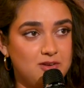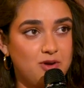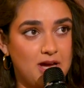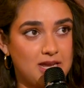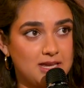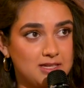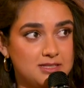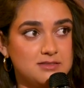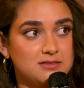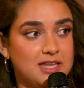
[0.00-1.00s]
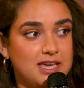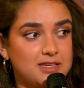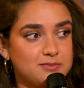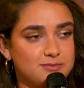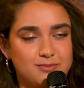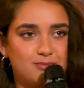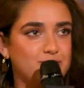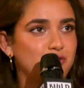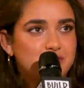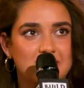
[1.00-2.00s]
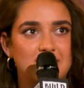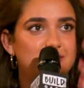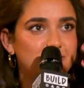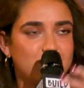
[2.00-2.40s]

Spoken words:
writing and like producing and